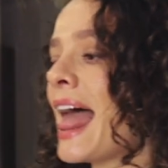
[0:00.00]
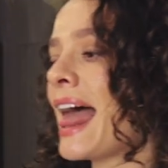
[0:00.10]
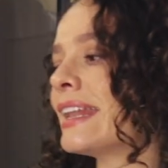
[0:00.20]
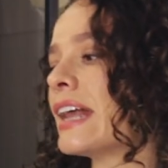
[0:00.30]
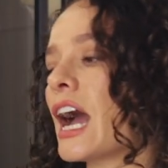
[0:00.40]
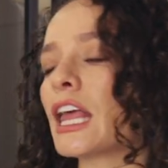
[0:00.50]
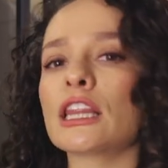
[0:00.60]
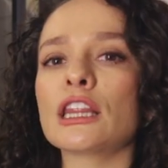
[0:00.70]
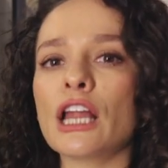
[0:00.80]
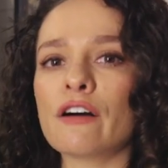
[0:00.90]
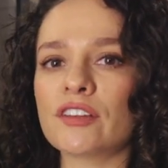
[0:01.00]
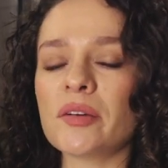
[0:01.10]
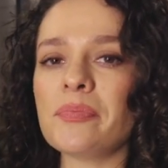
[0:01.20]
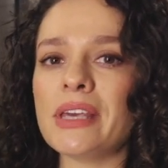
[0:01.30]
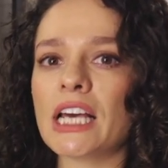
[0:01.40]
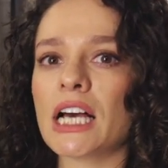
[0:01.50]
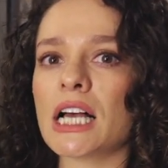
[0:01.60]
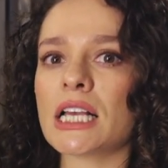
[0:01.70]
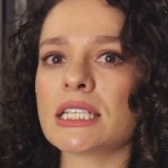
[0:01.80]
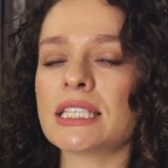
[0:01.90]
And I love them
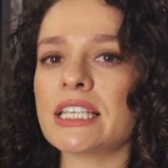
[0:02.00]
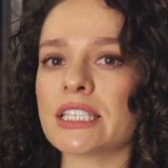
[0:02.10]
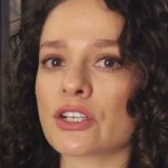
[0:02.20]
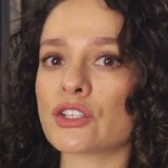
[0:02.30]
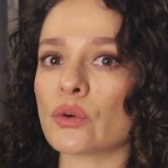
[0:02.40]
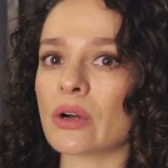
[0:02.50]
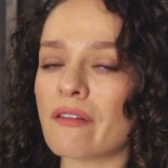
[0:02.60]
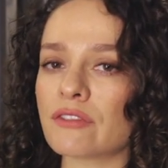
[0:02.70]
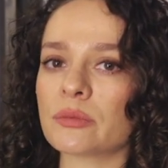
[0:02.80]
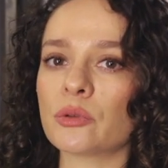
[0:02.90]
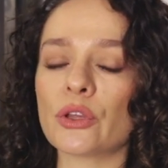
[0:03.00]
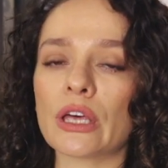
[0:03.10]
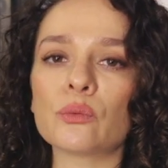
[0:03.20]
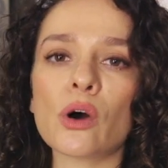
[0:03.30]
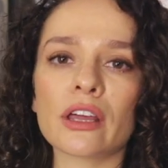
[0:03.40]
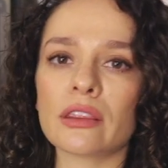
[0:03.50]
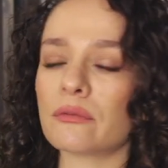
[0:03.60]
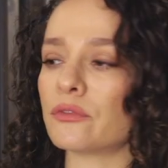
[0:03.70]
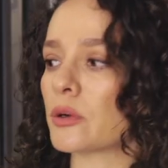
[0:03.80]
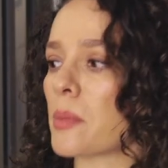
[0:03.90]
because these are so comfortable. You can walk in
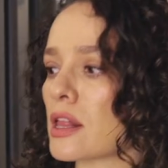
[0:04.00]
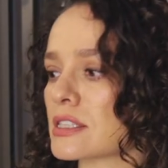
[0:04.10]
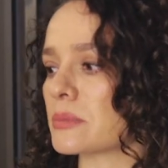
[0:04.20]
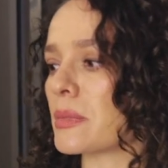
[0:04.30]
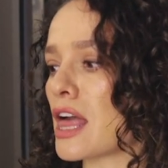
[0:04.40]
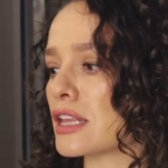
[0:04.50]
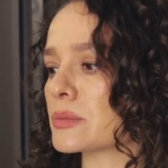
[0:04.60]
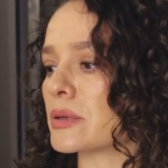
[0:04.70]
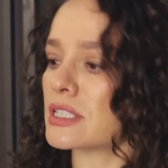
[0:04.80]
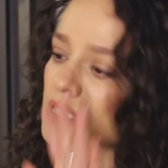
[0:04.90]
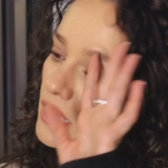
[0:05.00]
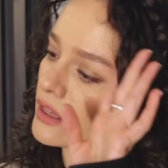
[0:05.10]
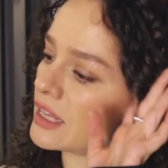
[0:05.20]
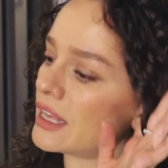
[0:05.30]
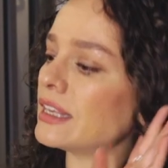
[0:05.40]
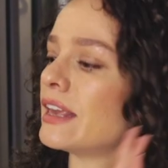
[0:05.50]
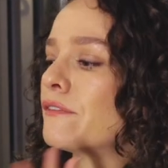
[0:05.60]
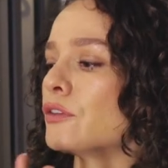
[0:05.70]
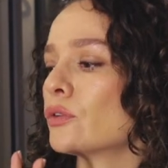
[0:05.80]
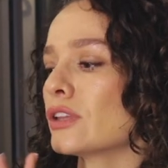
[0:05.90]
them for miles and miles, but still they
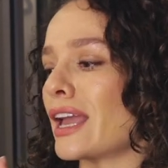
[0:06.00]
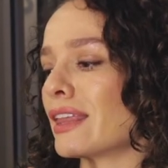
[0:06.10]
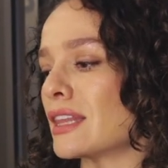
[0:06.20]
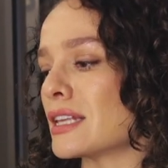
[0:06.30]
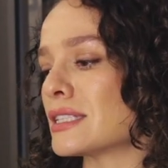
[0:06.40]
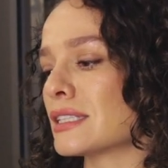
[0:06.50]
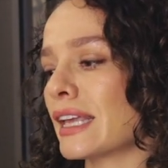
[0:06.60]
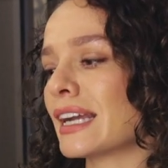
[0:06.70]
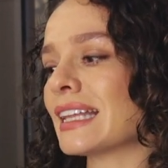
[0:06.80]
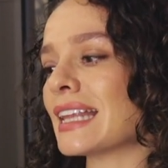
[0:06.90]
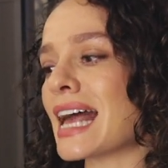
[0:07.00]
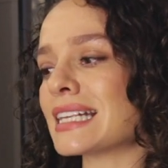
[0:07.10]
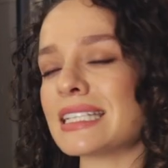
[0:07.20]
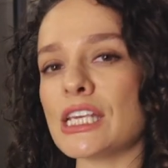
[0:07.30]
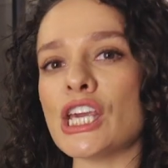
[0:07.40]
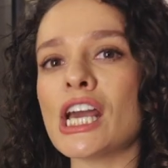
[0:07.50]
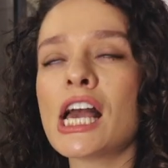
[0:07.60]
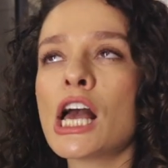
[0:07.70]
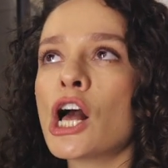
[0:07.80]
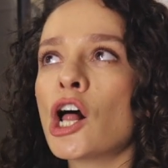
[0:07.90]
give you like this like classy
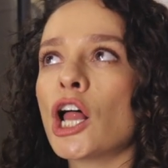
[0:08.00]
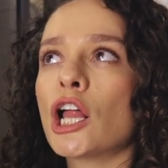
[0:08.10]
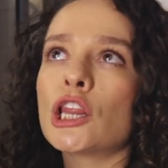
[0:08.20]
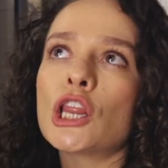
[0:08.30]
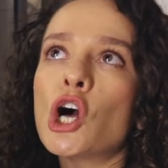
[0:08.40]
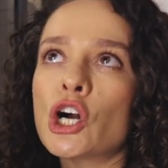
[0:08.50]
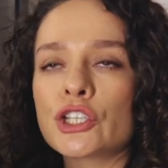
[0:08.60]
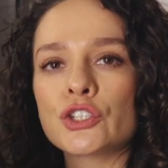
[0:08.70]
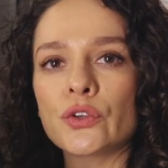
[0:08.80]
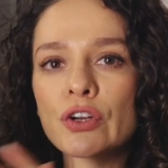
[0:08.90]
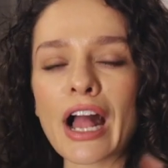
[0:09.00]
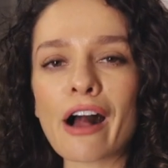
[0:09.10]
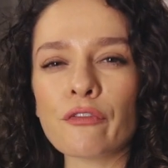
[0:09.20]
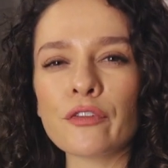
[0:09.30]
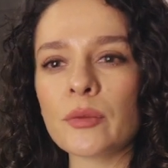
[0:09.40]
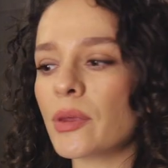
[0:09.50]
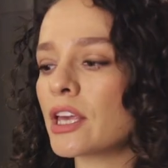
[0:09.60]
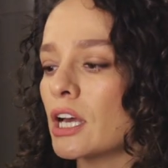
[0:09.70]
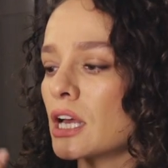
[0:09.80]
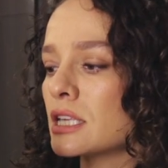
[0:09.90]
look to your outfit
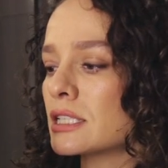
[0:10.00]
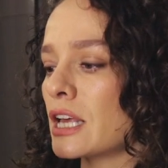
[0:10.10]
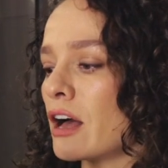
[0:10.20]
because